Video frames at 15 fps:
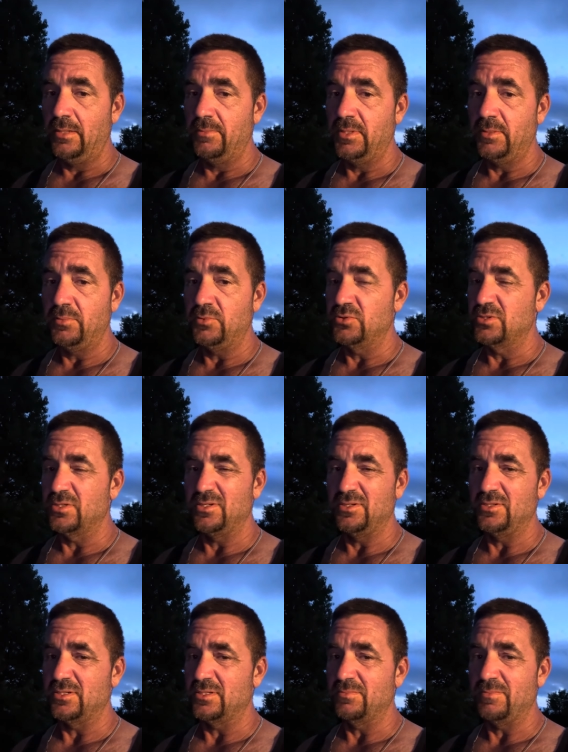People shouldn't
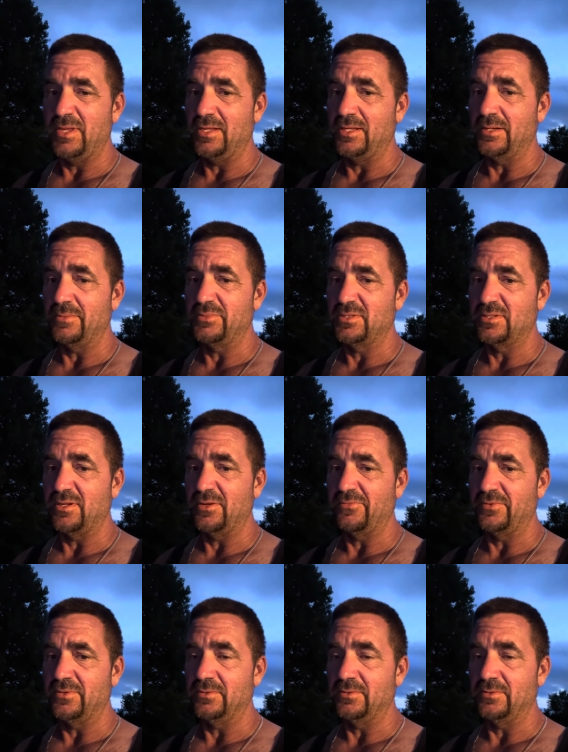just make up stuff and